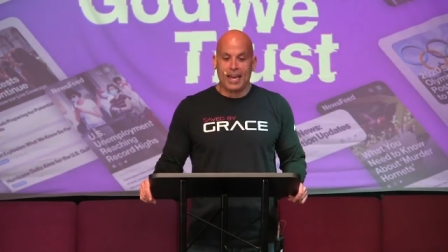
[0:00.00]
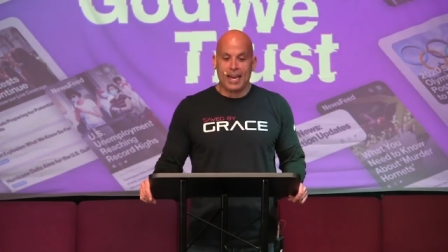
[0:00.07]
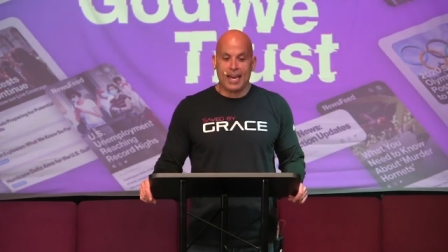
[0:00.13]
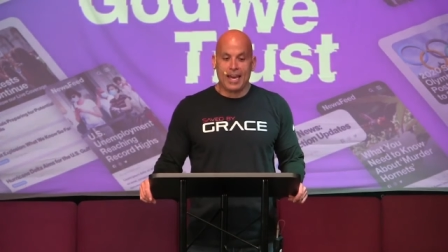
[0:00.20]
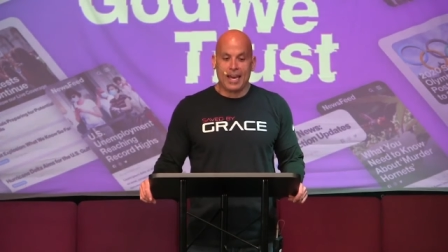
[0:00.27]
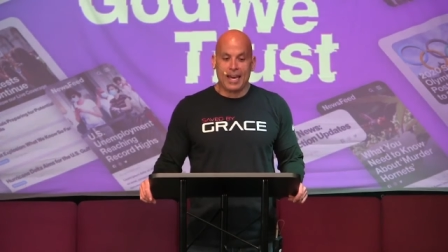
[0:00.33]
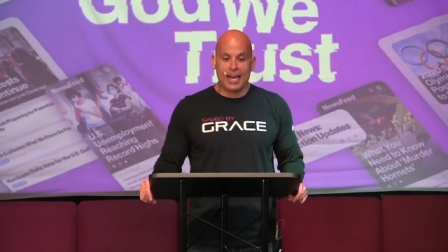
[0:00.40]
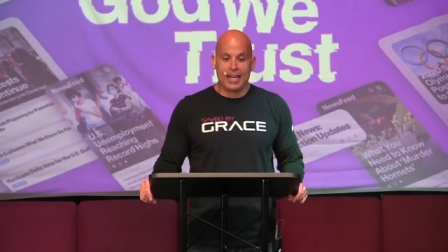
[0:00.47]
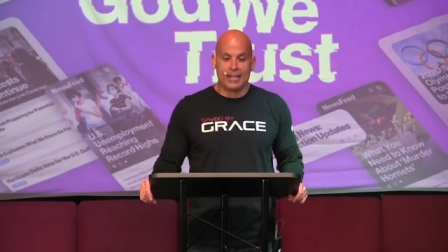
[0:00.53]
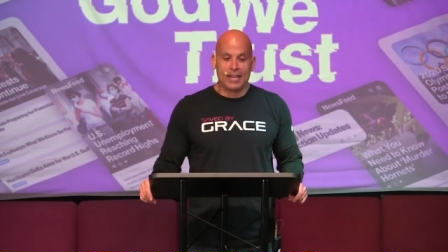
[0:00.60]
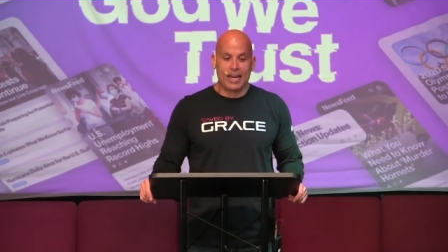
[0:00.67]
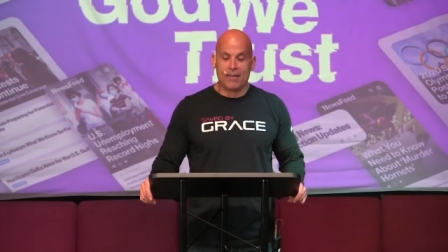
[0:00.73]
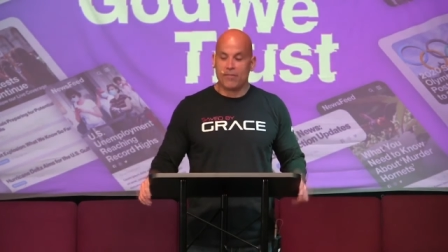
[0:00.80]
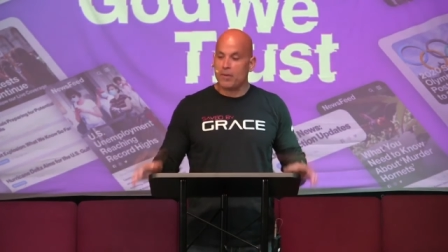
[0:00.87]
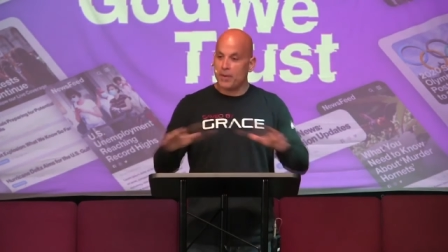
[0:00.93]
and
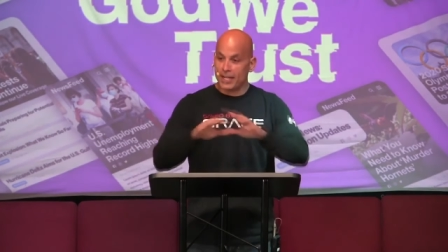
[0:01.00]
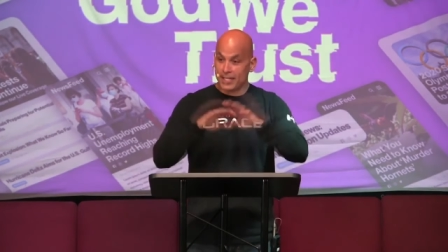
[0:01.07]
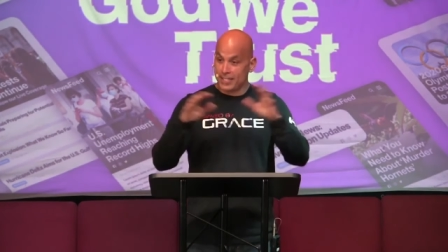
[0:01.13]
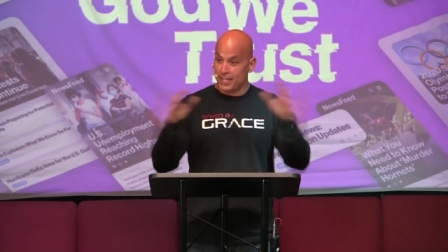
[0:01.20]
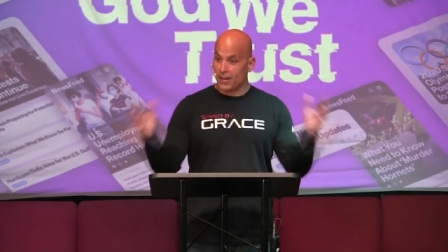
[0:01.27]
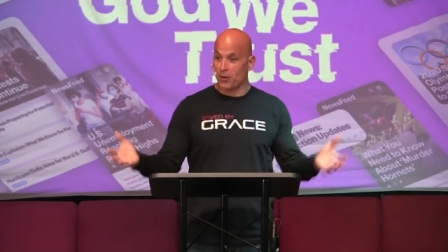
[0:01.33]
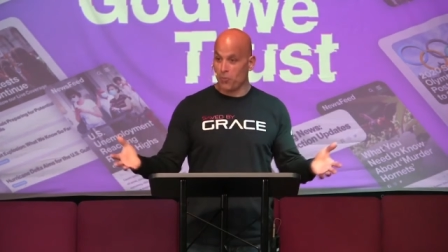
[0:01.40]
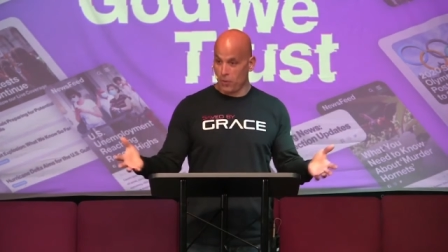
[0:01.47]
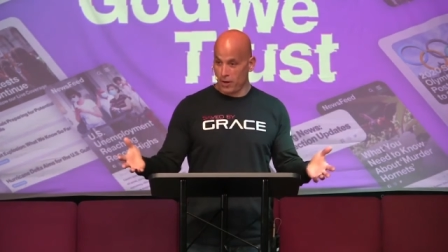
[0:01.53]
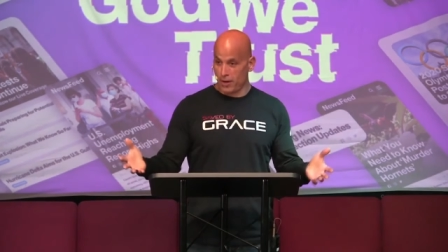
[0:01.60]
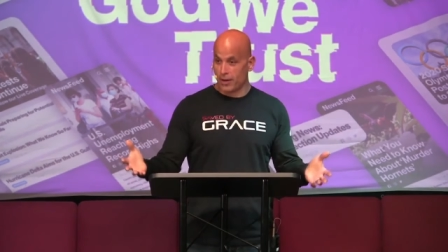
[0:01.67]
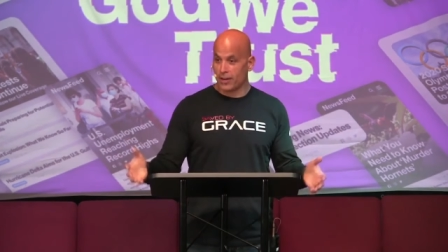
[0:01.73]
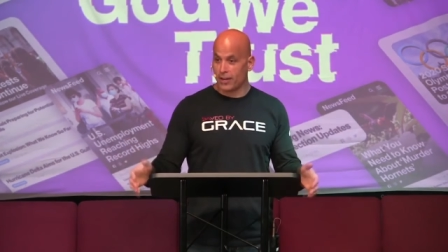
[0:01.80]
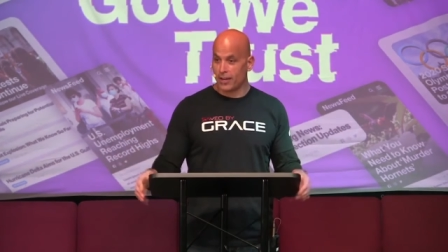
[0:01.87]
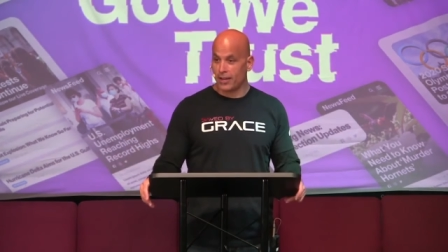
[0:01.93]
everybody's there to
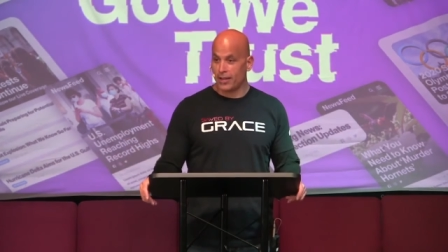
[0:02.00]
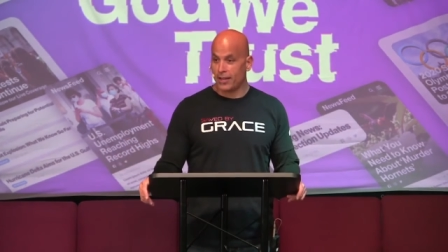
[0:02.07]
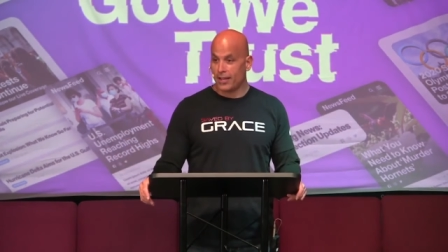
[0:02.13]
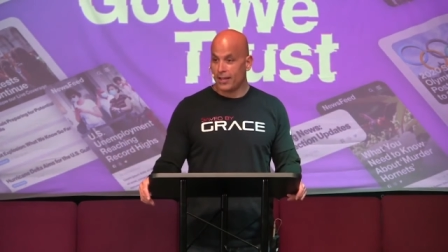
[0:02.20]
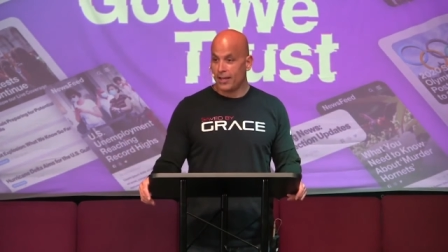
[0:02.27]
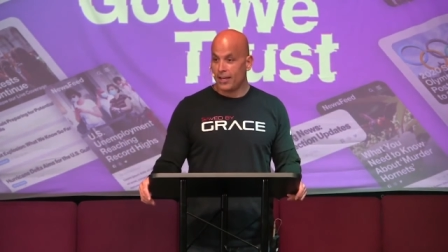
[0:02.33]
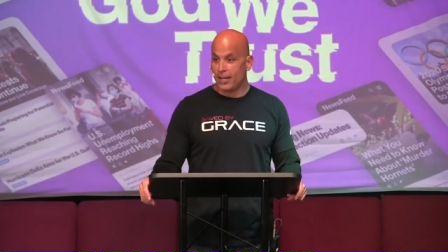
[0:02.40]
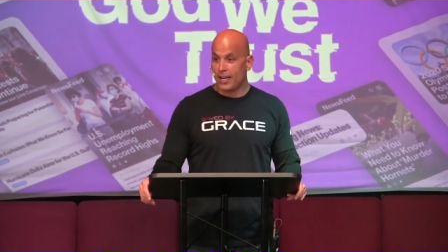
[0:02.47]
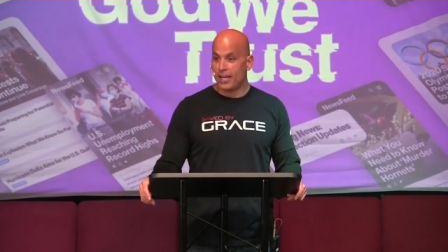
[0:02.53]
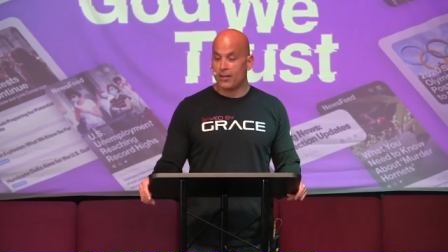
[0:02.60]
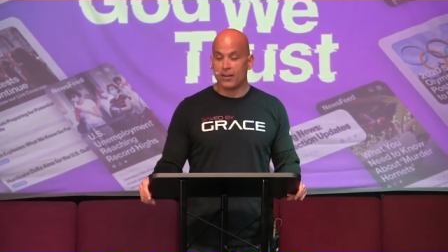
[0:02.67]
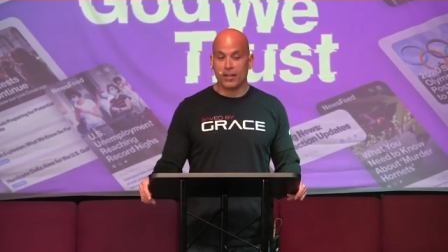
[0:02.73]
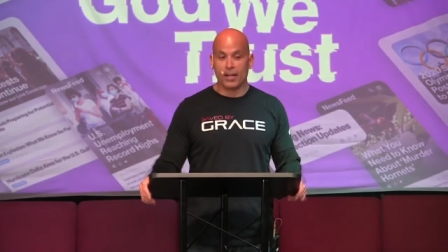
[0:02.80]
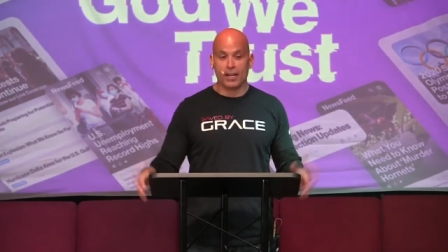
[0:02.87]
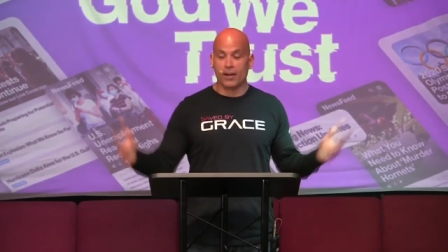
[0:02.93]
work, and
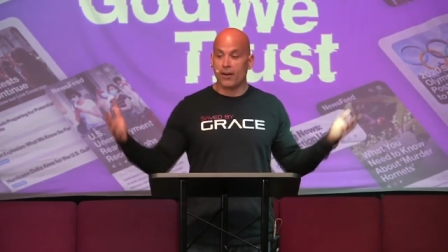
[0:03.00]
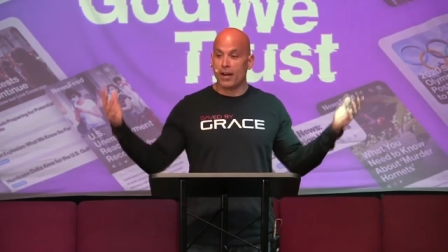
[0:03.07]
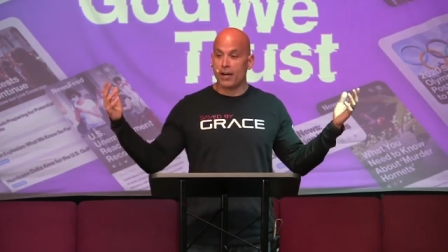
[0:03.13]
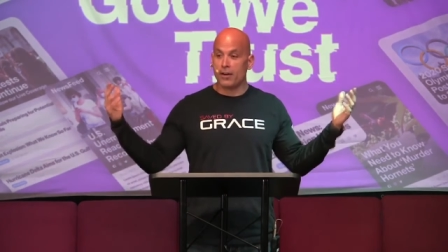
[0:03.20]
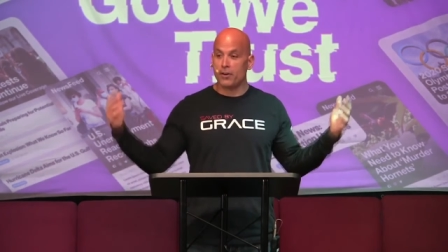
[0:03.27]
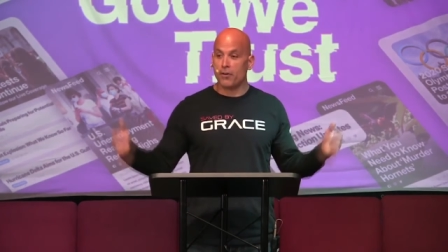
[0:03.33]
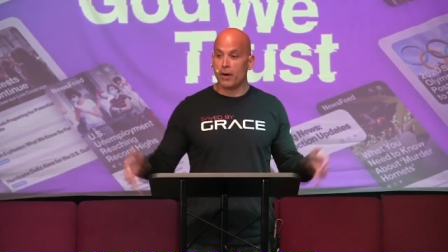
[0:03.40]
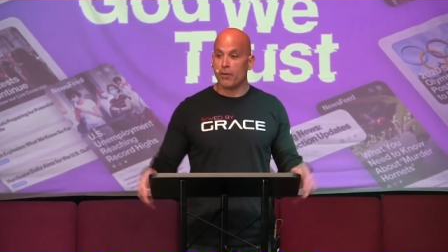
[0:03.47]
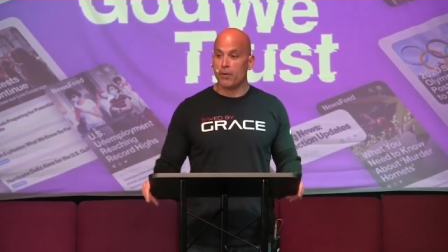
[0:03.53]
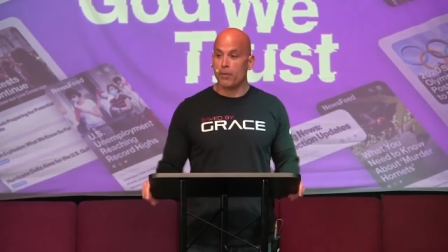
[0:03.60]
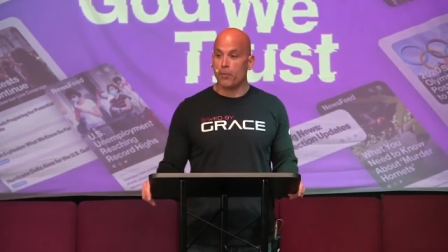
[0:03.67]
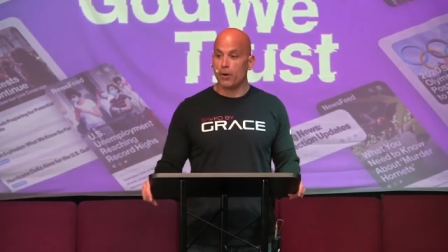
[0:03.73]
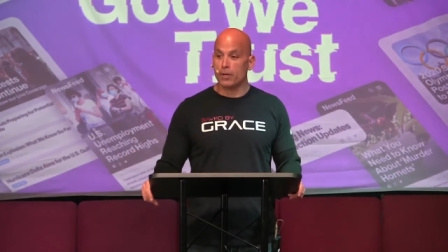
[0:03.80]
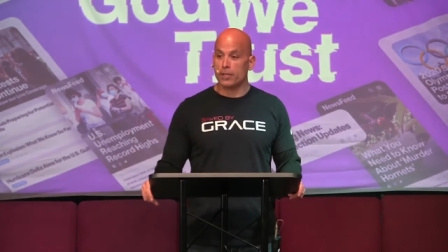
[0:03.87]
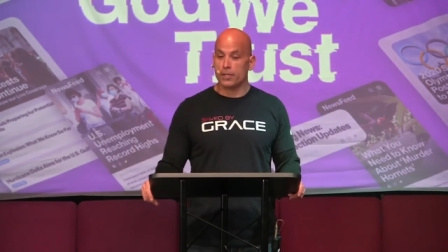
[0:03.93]
you're like, all right, who do I
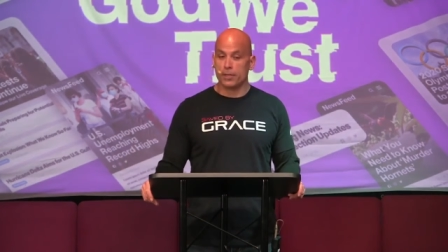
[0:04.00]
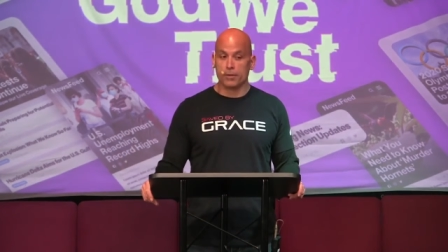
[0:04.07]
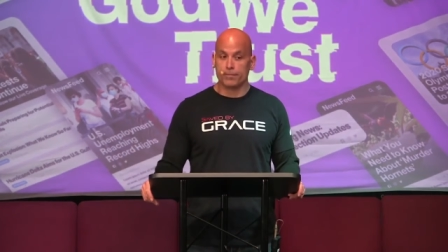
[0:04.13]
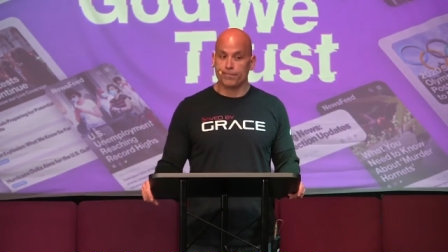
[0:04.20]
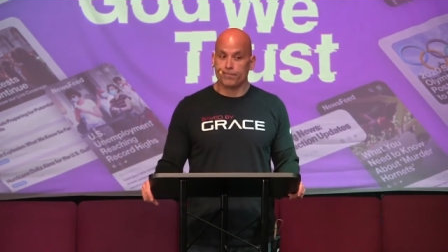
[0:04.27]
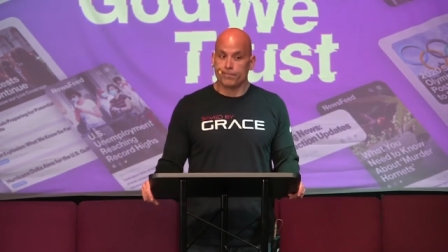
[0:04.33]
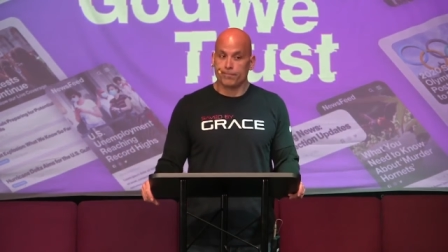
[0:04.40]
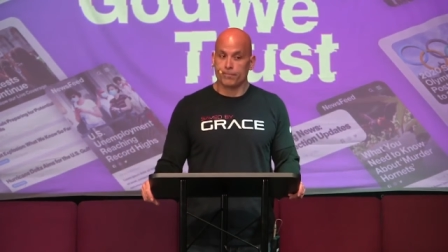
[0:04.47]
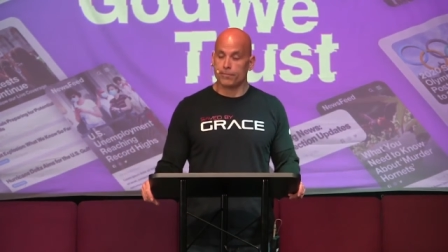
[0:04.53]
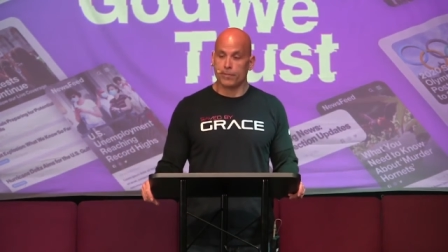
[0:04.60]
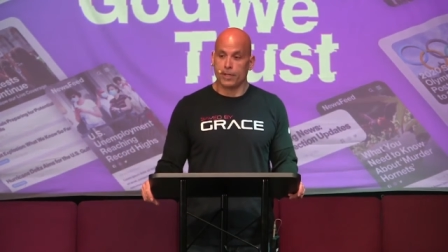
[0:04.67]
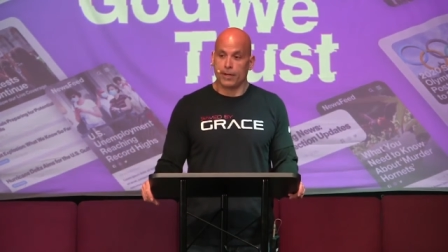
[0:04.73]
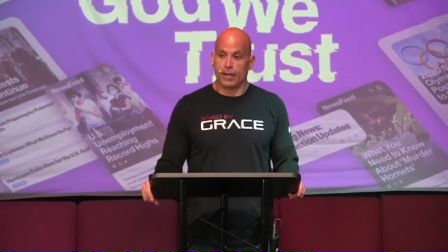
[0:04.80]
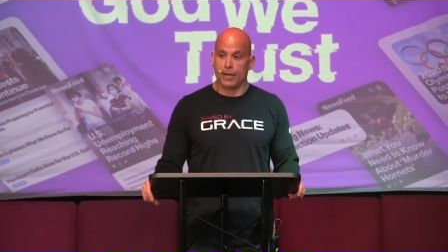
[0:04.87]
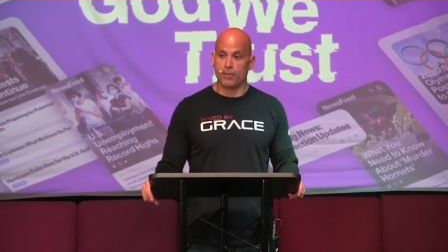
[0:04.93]
report to? We
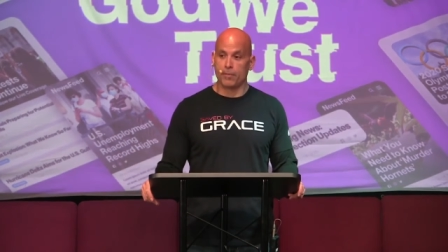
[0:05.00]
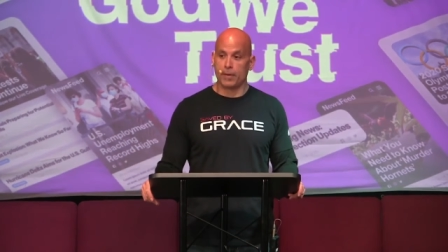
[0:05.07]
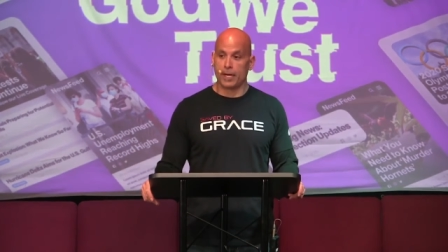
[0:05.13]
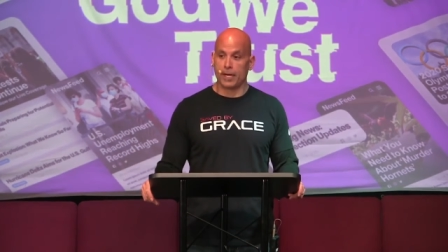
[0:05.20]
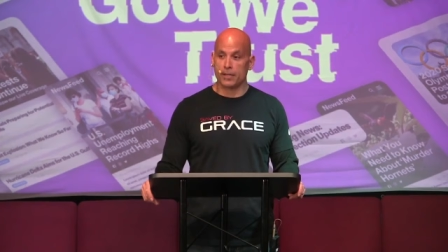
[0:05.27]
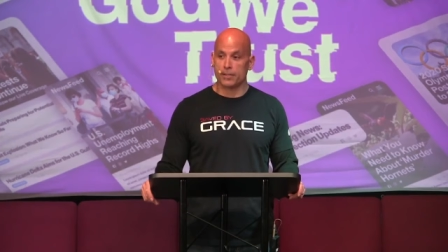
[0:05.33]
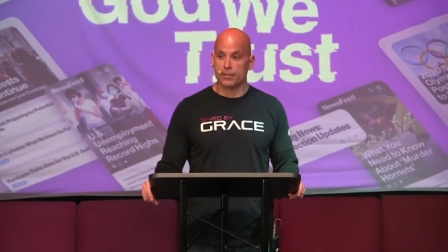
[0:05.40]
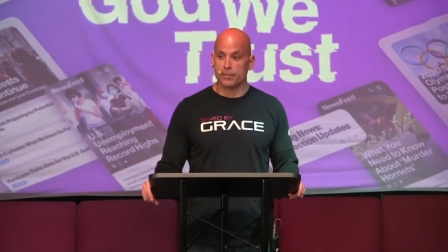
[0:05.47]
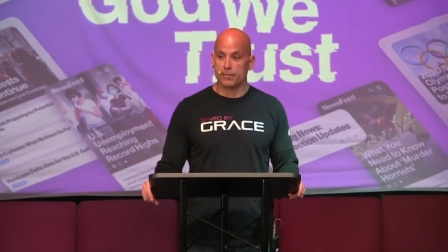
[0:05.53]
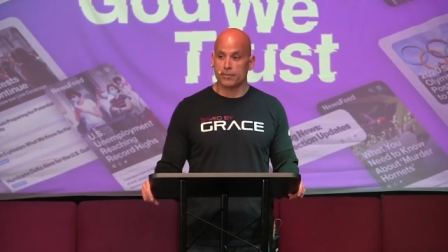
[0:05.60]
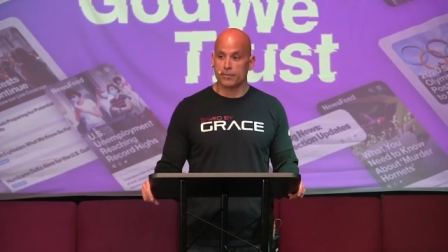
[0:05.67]
don't have a boss.